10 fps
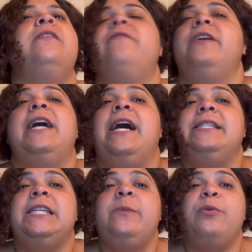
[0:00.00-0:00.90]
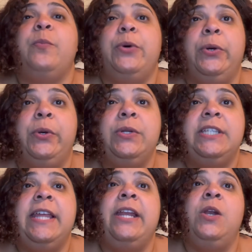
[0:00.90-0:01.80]
Vygotsky
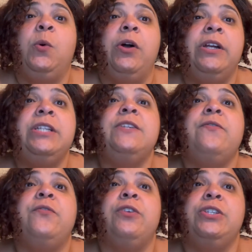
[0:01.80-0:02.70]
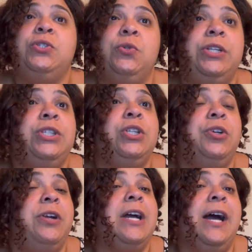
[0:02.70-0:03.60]
proposed that in order for a student to
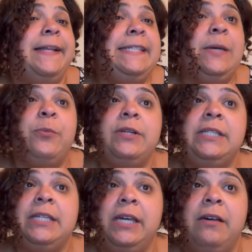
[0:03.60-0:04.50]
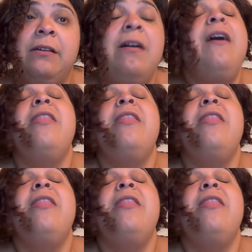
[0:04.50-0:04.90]
learn a concept or skill,